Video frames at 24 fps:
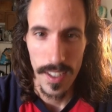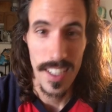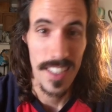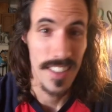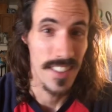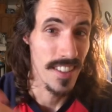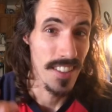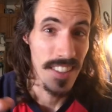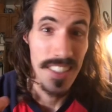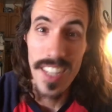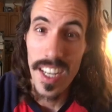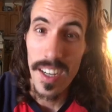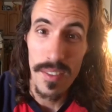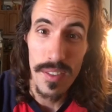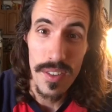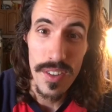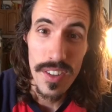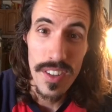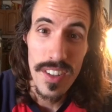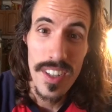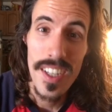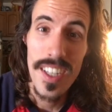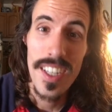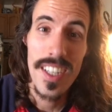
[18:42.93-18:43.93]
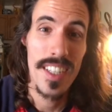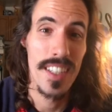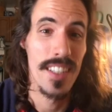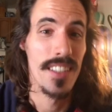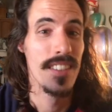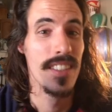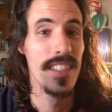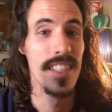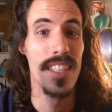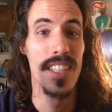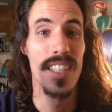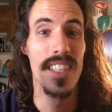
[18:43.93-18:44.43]
Is he the devil?
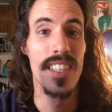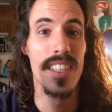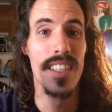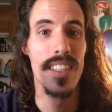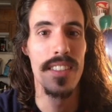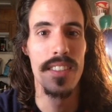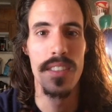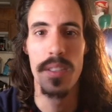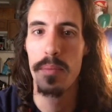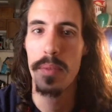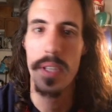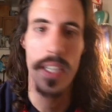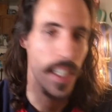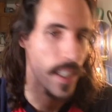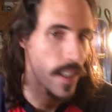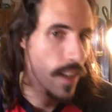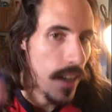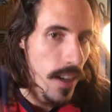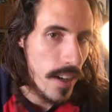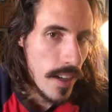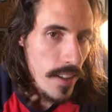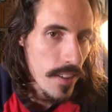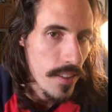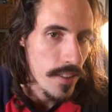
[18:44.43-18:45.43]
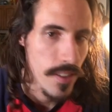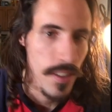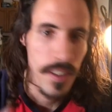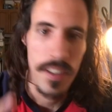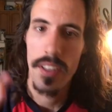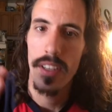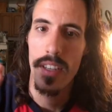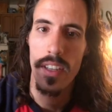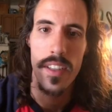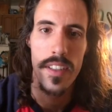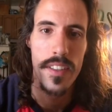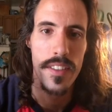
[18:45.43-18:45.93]
Is he being honest?
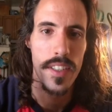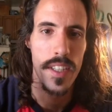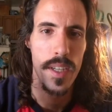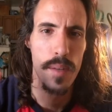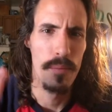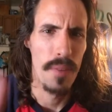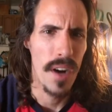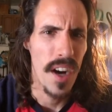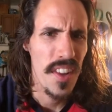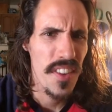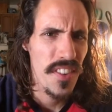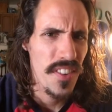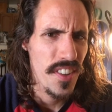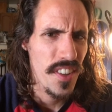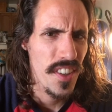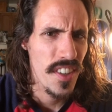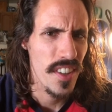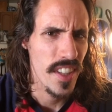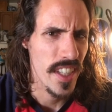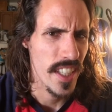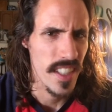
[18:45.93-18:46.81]
Is he a monster?